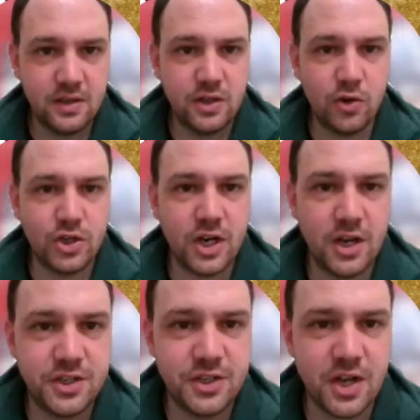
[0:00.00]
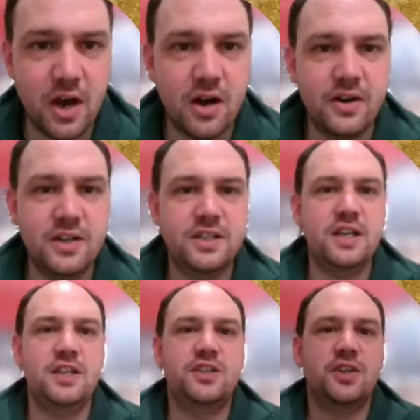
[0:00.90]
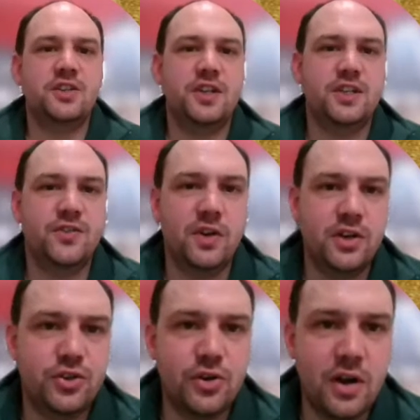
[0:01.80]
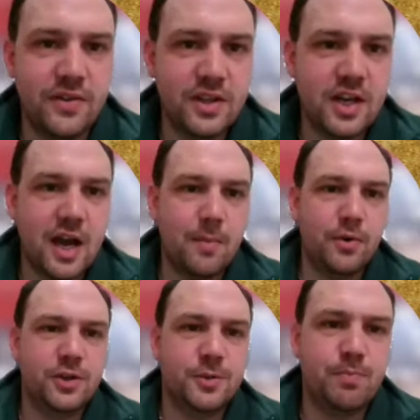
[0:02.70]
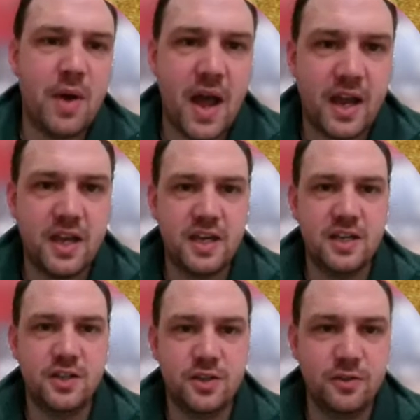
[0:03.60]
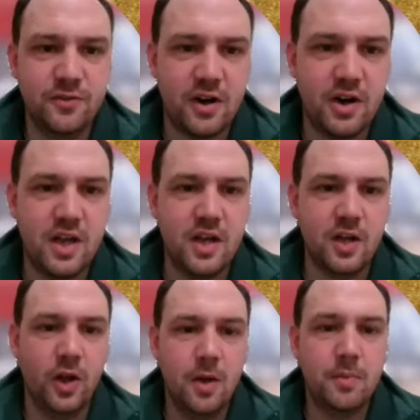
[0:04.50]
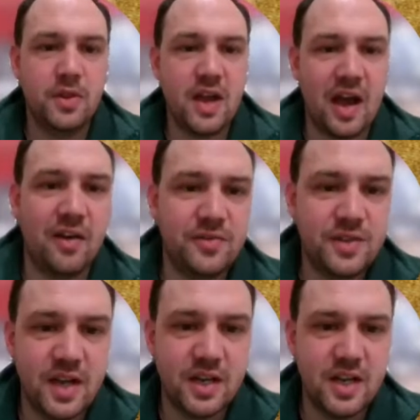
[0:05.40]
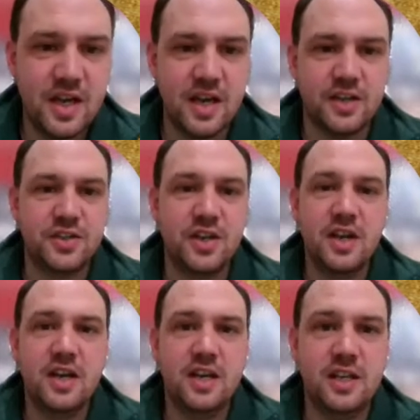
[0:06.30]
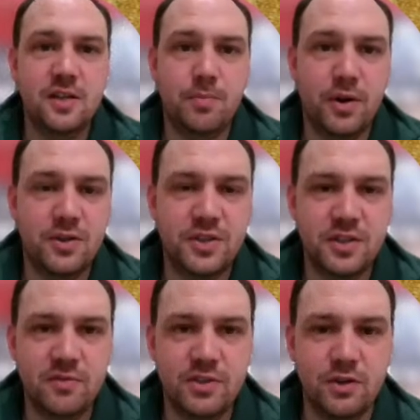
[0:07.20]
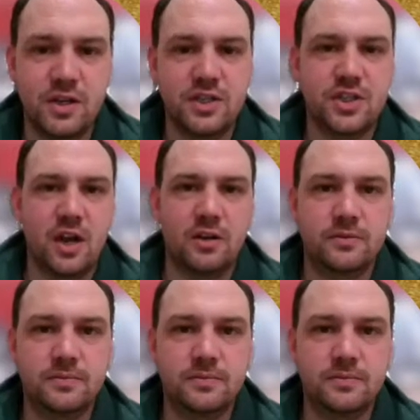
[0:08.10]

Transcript: The Yorkshire hunters are indeed successful at driving the Camerons back into Ferry Hill, but they have taken hits in the process of doing so.